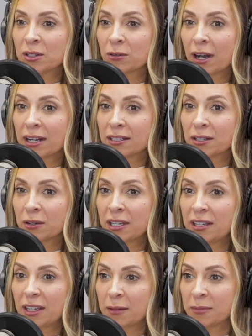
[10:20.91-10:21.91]
the right. So
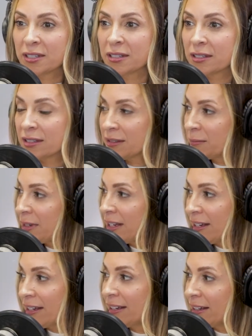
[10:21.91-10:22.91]
he keeps
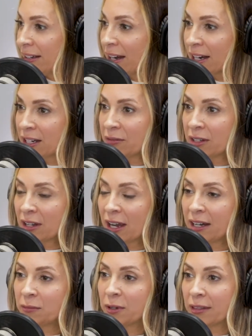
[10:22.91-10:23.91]
me kind of in
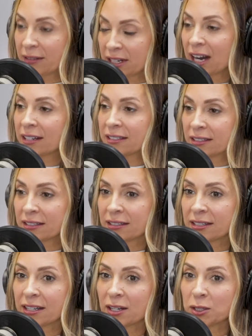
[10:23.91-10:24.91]
line with taxes
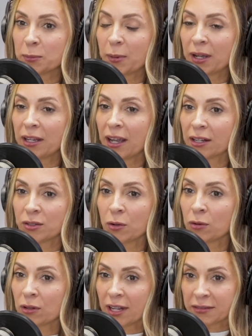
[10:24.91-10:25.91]
and such. But yeah,
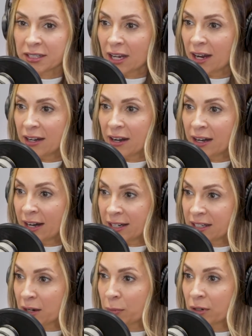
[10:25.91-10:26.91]
total left side, an
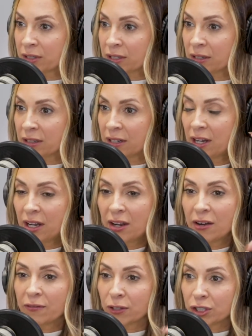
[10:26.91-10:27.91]
idea person
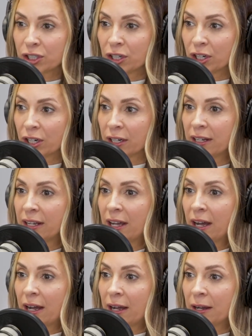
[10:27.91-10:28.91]
for sure.
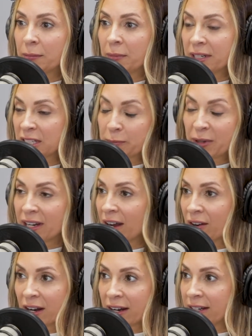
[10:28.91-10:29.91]
I spin
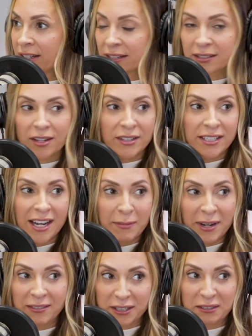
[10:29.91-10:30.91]
out on ideas all the time
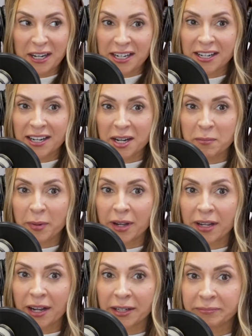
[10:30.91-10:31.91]
and have to rein it in.
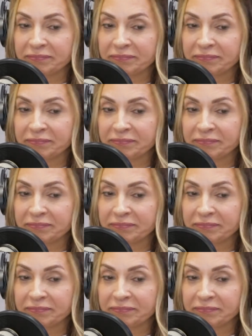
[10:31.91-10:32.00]
But yeah.